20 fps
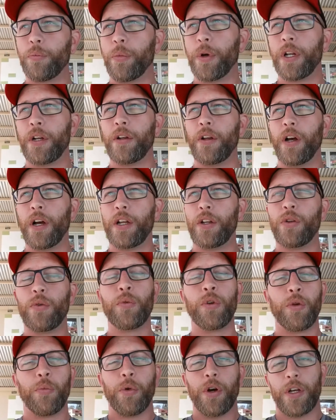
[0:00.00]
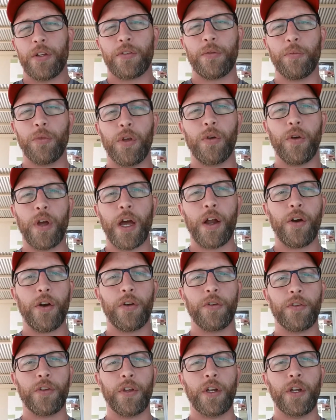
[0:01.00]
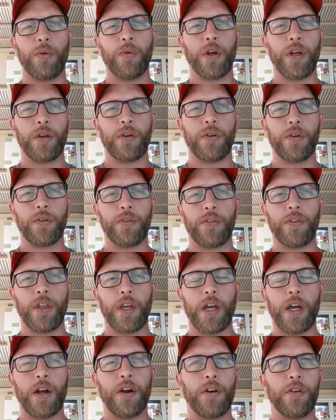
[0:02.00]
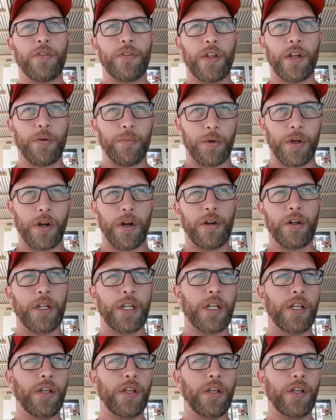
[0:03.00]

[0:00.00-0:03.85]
but I do want to buy some new arrows anyway, because the arrows that I'm currently